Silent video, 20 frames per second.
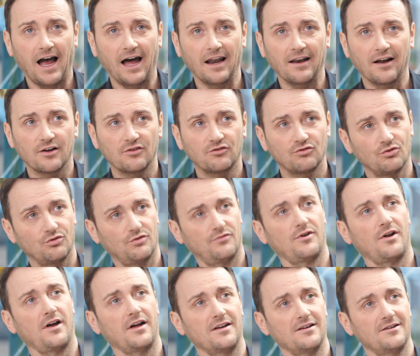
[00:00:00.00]
and I sort
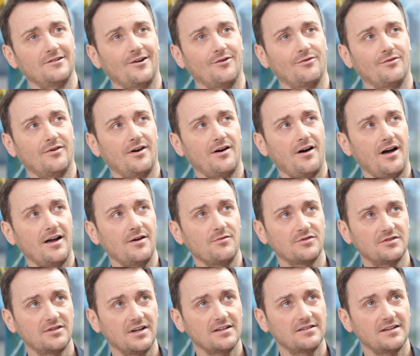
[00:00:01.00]
of like, you know, it
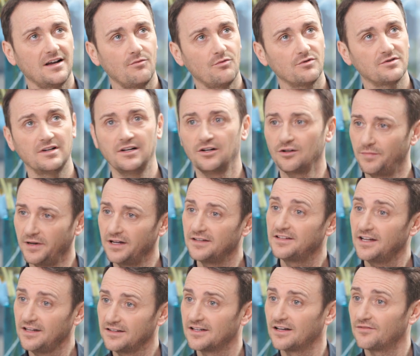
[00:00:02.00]
was it was a little
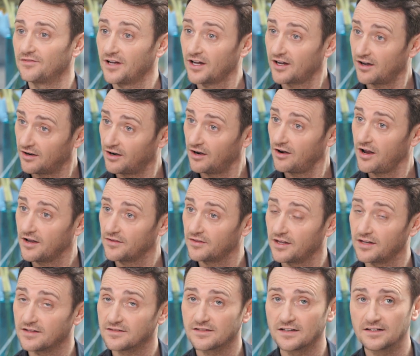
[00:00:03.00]
bit addictive, and I kind of like
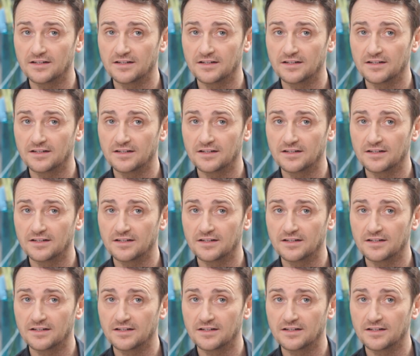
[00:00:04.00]
this.